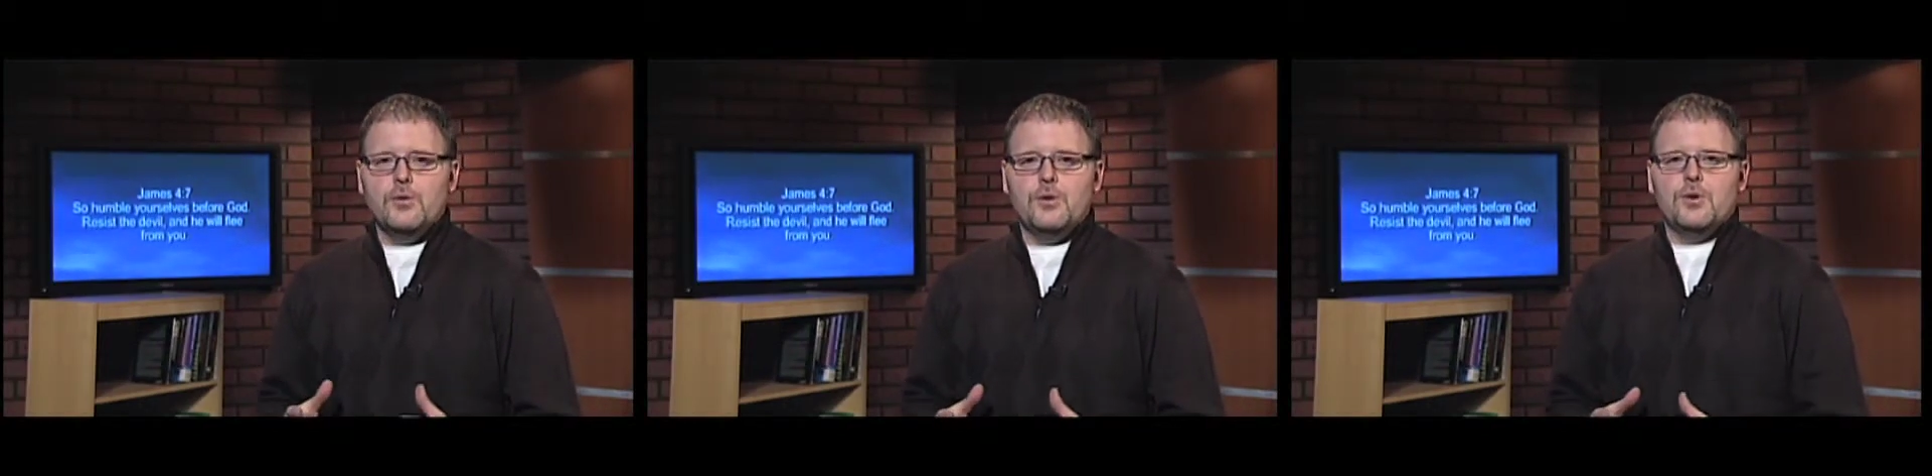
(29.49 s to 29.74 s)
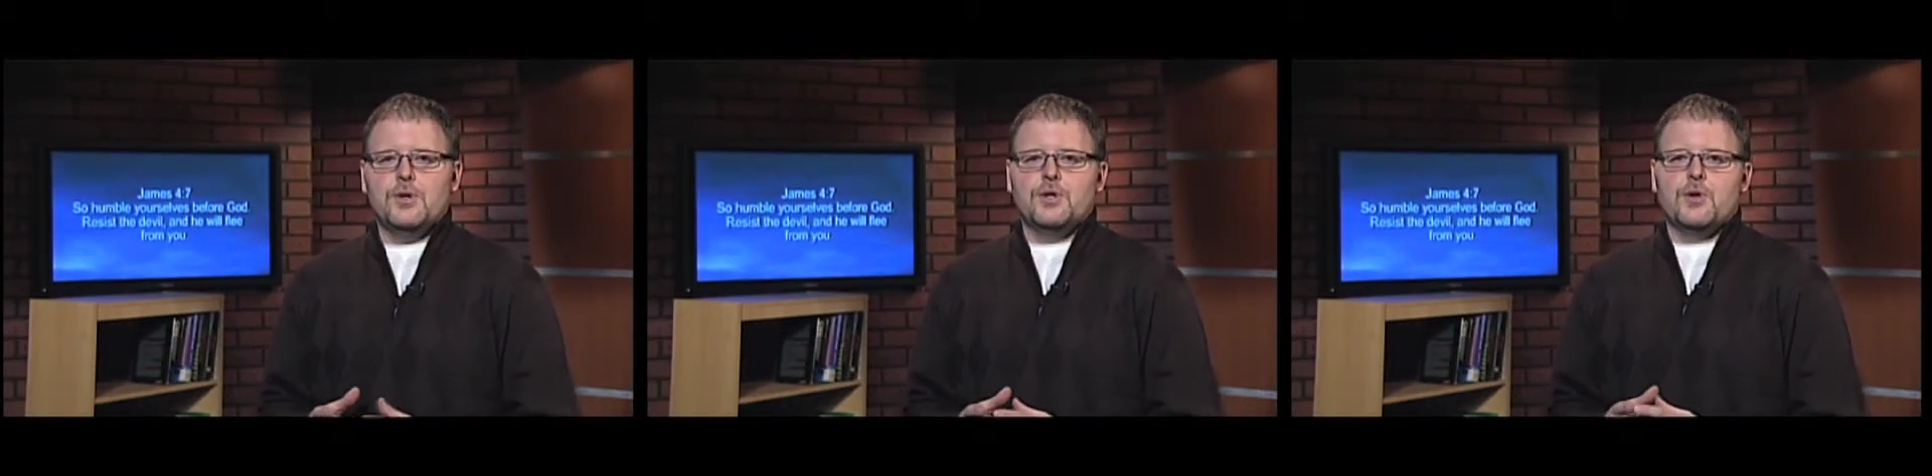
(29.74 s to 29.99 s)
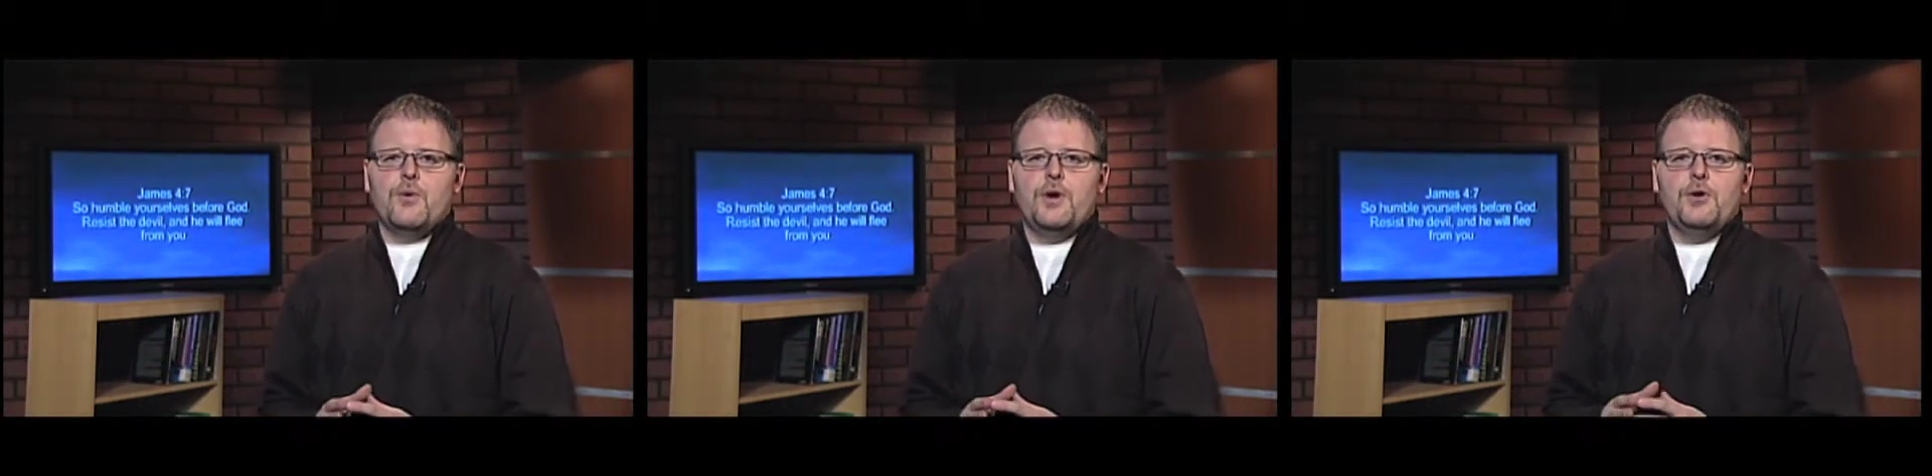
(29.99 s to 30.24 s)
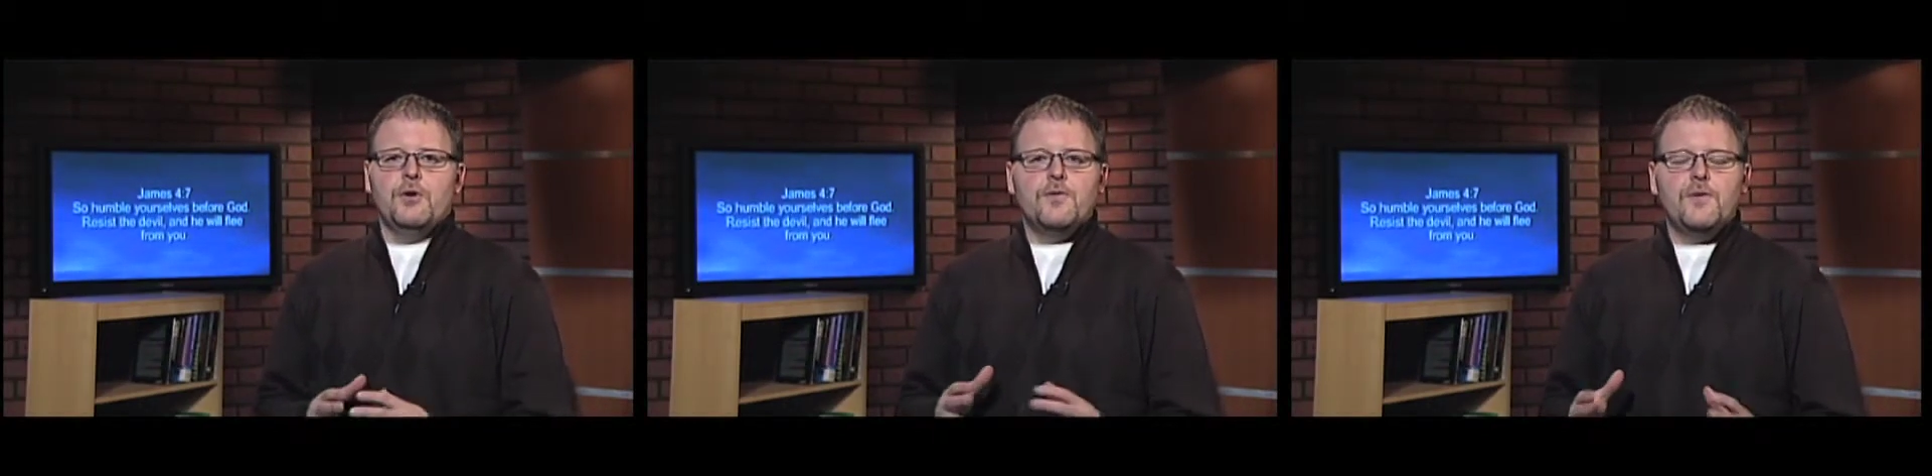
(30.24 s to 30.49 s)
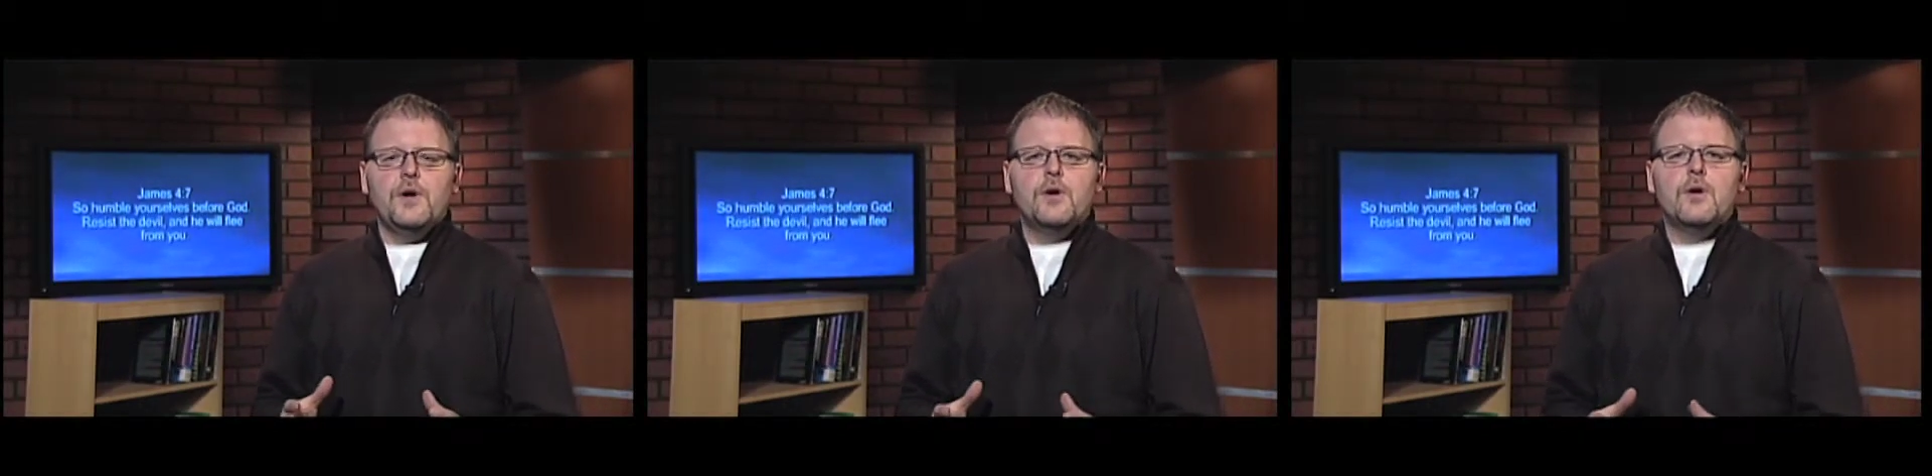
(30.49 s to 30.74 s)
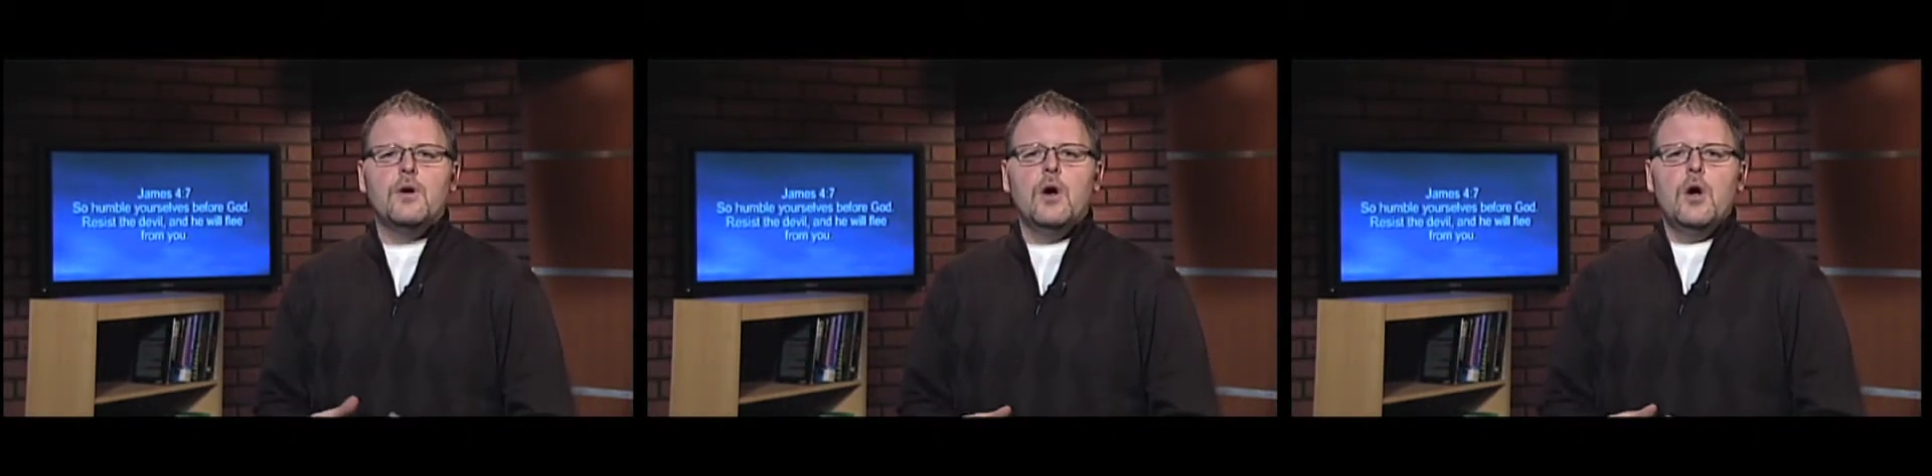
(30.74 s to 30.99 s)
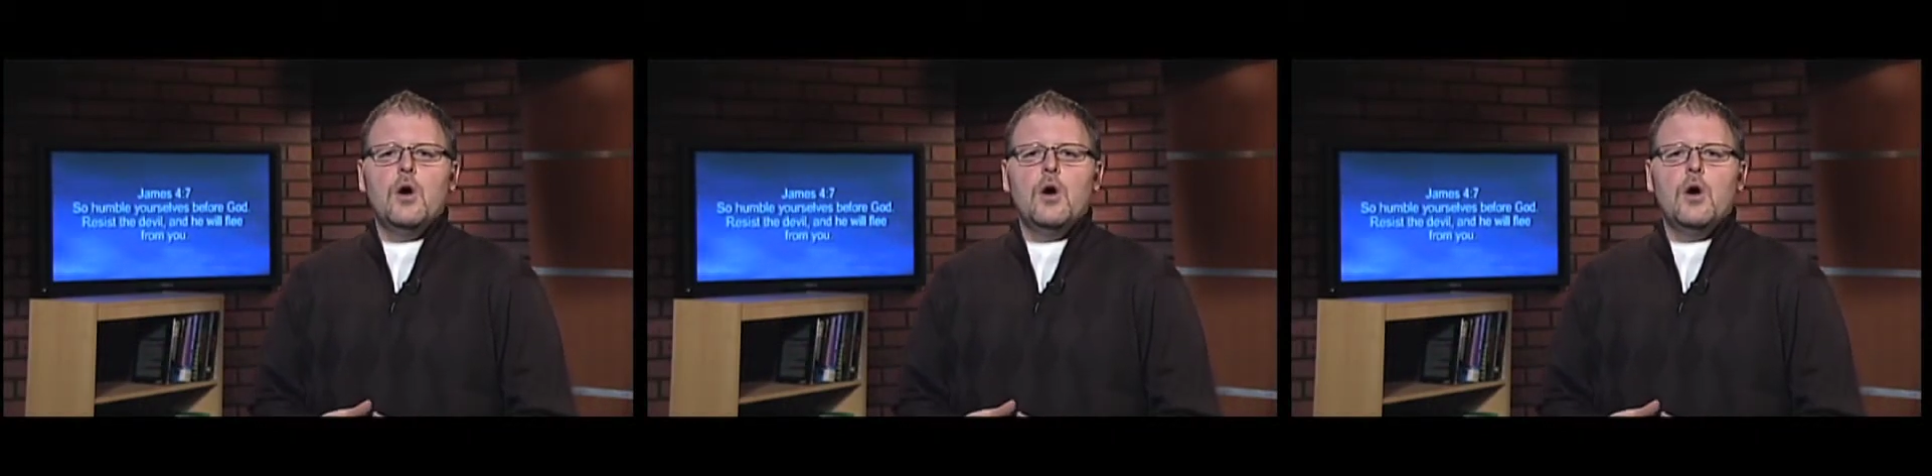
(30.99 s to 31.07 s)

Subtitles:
you can surrender to fear,